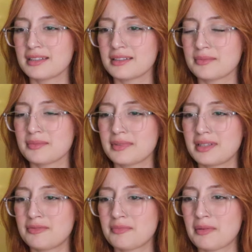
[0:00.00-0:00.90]
Um,
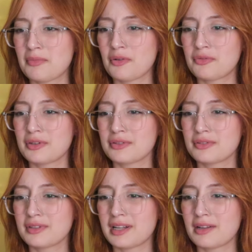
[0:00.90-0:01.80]
if my boyfriend
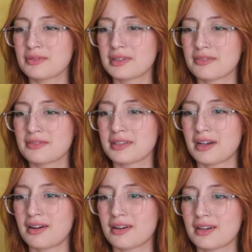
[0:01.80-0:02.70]
did that, I will definitely
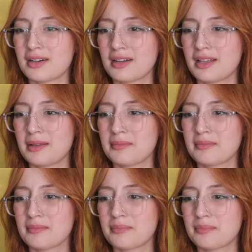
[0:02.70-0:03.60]
hug him,
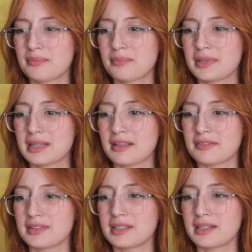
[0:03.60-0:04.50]
but
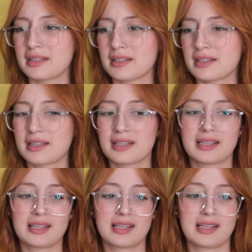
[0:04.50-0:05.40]
definitely,
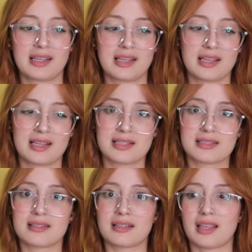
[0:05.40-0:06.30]
I
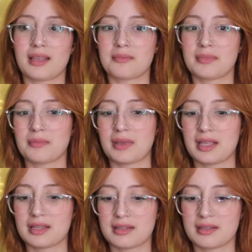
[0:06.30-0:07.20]
still can't be
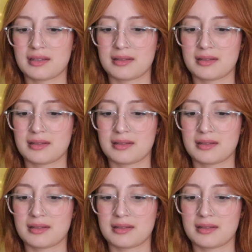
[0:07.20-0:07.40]
mad.